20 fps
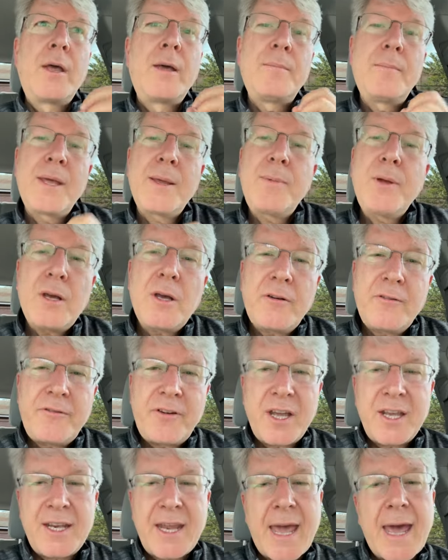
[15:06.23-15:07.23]
maybe I'll
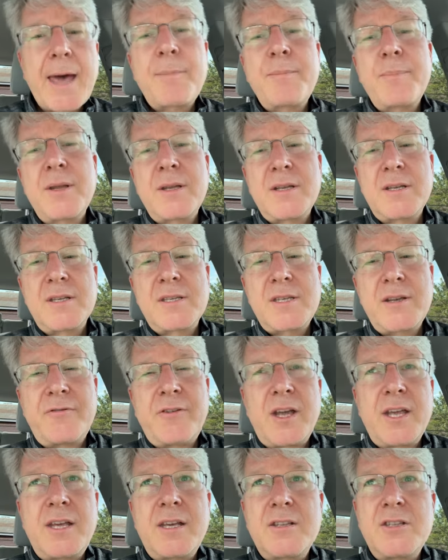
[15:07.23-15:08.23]
find happiness if
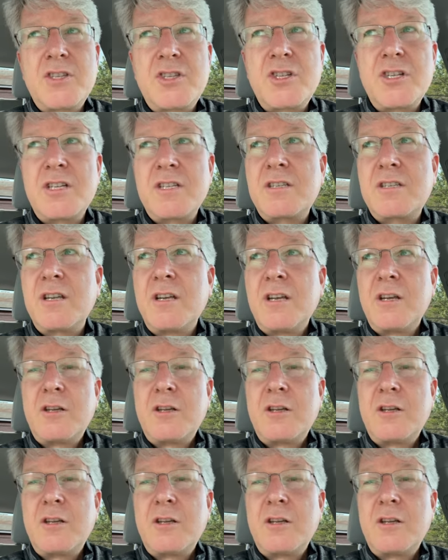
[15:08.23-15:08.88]
I can just